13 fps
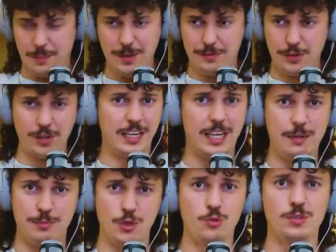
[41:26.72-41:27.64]
If they're going to
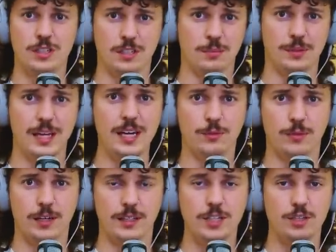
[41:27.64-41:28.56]
keep using the plane,
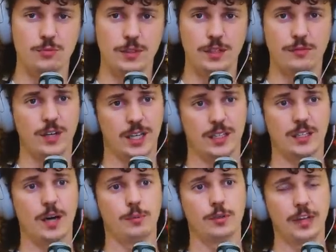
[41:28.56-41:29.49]
right, they should really fucking
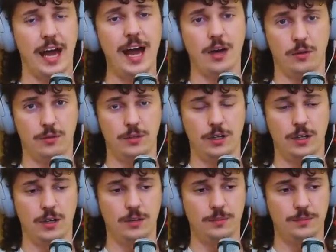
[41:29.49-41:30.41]
double down, you
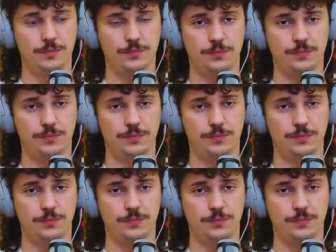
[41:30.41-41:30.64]
know?